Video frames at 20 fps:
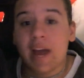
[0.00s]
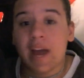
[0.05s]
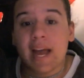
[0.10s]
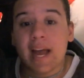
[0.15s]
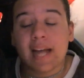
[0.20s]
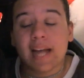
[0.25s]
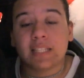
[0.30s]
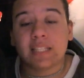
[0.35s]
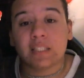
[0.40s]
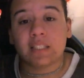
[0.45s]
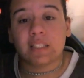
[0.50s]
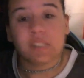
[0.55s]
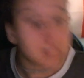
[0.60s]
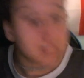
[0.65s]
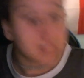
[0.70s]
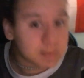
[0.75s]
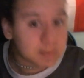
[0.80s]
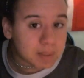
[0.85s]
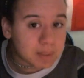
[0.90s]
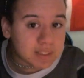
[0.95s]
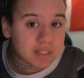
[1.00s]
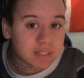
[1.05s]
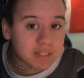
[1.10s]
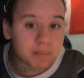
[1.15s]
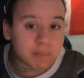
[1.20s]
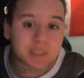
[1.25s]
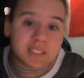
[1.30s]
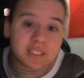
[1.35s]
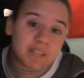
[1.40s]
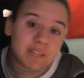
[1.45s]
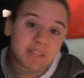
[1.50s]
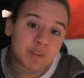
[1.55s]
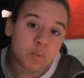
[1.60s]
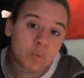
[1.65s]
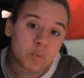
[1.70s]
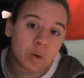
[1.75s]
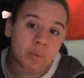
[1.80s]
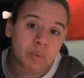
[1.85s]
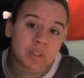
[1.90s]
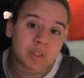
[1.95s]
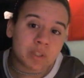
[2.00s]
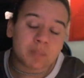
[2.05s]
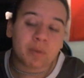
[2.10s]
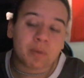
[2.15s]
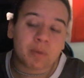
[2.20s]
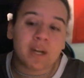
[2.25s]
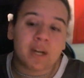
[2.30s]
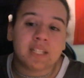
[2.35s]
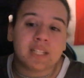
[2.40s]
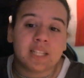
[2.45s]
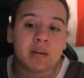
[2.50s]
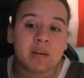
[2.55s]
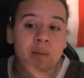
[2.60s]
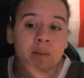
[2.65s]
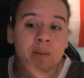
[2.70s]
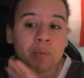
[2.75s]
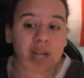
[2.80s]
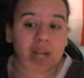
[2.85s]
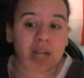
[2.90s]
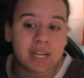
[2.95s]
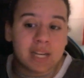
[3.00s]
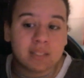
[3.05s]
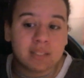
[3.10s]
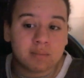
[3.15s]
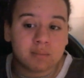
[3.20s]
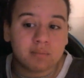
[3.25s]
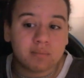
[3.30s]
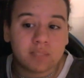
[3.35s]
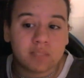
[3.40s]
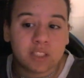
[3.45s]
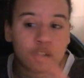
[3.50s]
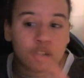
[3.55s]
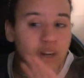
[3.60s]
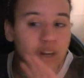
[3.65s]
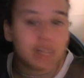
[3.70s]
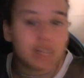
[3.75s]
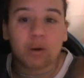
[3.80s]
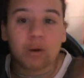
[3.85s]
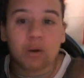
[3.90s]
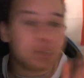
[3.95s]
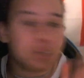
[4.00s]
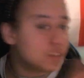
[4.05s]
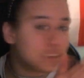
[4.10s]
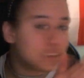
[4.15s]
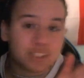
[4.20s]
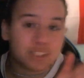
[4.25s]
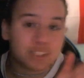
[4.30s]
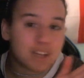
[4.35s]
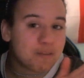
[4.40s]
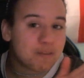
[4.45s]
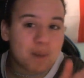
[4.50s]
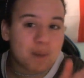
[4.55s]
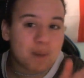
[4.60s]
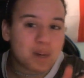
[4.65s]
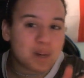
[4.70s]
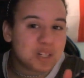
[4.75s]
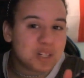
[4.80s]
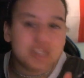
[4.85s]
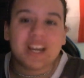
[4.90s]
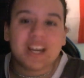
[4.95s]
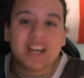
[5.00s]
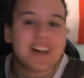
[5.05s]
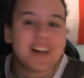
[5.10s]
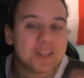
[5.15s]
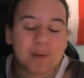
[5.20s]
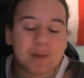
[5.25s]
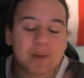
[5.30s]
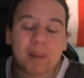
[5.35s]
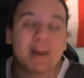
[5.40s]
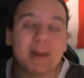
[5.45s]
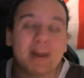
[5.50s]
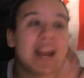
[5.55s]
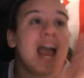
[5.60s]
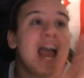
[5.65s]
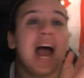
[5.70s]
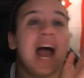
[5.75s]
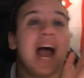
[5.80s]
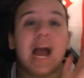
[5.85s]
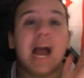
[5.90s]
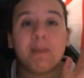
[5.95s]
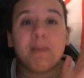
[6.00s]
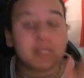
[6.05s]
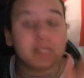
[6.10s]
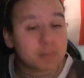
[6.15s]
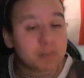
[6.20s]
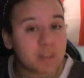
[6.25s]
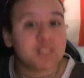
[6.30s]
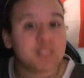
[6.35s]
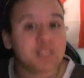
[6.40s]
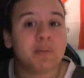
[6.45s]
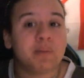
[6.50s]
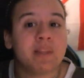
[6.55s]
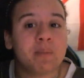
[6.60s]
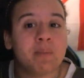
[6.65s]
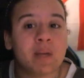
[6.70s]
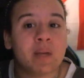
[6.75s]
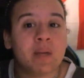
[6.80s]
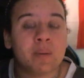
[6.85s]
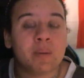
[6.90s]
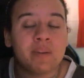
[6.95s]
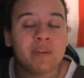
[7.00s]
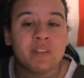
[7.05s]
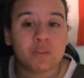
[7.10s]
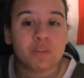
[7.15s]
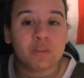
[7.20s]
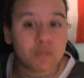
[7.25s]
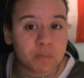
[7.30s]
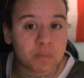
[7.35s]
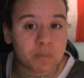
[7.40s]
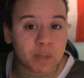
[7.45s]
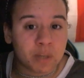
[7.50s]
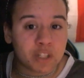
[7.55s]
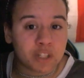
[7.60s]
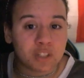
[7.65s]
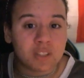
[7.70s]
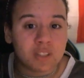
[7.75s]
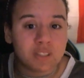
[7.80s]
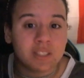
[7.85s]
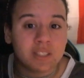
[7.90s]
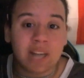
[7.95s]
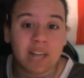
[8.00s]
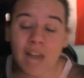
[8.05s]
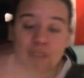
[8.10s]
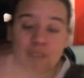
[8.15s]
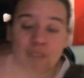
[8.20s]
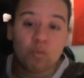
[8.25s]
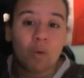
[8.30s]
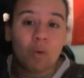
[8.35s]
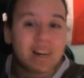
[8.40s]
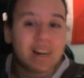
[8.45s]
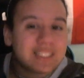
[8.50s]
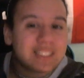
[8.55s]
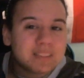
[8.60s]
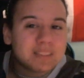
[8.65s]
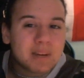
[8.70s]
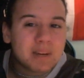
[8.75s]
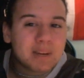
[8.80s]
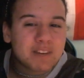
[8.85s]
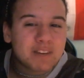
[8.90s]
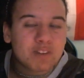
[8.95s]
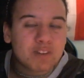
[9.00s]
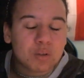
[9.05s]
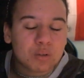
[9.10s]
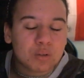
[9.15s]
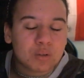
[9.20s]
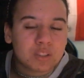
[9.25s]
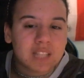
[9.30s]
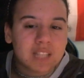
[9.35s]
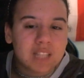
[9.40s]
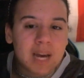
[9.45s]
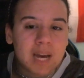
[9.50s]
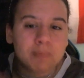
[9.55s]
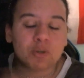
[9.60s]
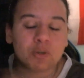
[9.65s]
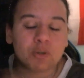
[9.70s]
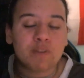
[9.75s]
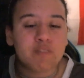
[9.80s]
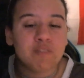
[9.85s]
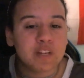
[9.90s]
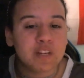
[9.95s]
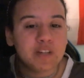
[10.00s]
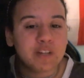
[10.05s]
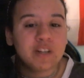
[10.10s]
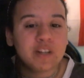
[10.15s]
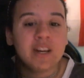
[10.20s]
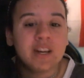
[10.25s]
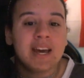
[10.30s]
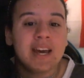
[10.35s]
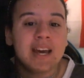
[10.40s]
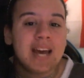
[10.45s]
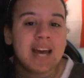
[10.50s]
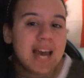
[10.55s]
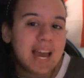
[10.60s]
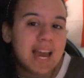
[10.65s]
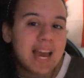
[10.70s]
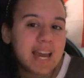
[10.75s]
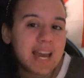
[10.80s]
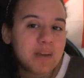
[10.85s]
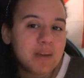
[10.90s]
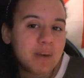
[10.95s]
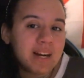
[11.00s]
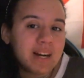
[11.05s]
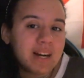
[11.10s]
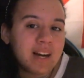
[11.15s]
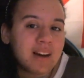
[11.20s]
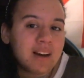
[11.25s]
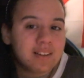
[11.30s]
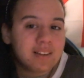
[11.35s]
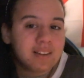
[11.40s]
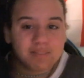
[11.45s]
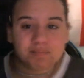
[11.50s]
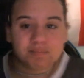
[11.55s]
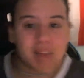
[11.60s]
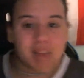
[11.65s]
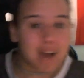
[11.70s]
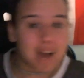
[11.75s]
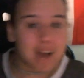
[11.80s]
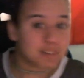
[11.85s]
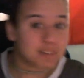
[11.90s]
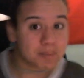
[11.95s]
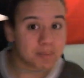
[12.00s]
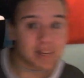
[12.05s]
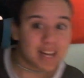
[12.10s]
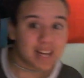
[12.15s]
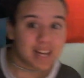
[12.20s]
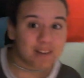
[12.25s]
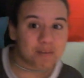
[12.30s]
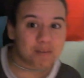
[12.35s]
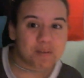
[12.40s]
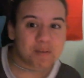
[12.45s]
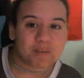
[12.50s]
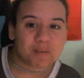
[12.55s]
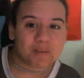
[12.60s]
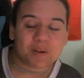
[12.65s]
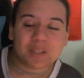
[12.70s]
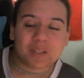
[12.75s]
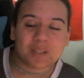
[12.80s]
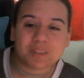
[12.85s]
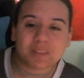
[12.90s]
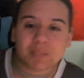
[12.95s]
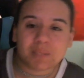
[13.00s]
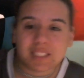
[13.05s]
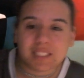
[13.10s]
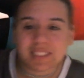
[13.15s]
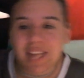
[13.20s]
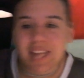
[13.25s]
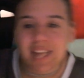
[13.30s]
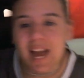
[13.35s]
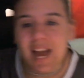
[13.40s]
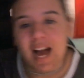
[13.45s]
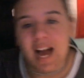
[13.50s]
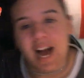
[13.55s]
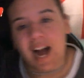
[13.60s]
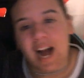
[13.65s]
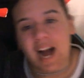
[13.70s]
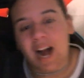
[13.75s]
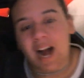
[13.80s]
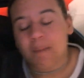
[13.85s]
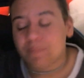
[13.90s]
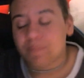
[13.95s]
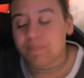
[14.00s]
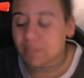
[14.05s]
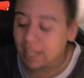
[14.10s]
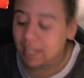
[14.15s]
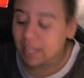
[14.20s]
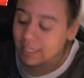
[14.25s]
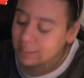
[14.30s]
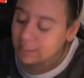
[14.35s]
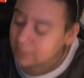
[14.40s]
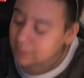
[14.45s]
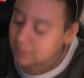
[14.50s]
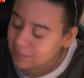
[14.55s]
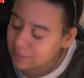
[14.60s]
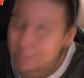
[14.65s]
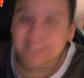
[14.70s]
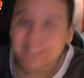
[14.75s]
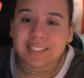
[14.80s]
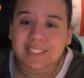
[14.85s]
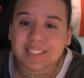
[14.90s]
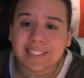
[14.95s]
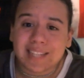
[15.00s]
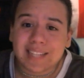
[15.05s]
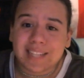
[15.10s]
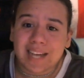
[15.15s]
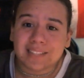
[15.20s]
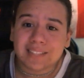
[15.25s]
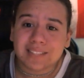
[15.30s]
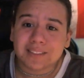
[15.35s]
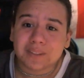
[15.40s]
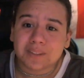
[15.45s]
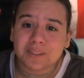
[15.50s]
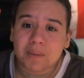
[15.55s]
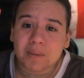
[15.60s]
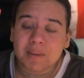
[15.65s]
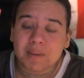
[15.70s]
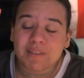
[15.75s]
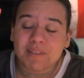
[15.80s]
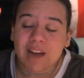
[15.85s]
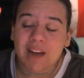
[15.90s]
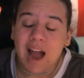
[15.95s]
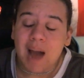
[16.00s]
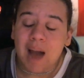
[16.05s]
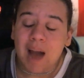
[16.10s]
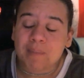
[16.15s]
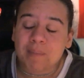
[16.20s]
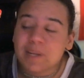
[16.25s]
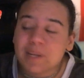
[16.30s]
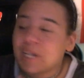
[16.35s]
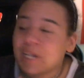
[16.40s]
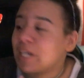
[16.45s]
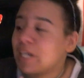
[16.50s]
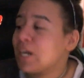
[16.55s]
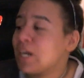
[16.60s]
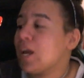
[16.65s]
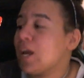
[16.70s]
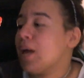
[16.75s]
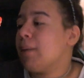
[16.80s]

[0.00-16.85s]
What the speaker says: It's a little expensive, but it's definitely well worth the price. And when I'm talking all this good stuff about EGL and the backpack, I'm not sponsored by them, by the way. This was a purchase that I've wanted to make for a long time, so I figured, hey, why not have somebody get it for me for Christmas? And it's TK, so I'm even happier.